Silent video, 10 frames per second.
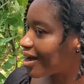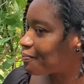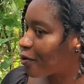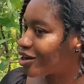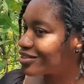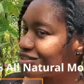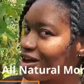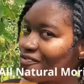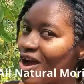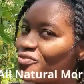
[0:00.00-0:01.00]
persons
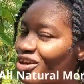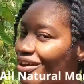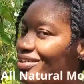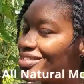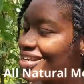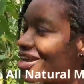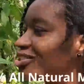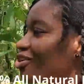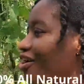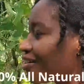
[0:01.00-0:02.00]
of African descent
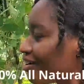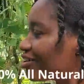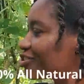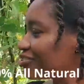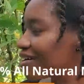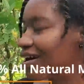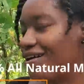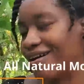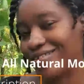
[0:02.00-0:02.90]
or hair shrink a lot.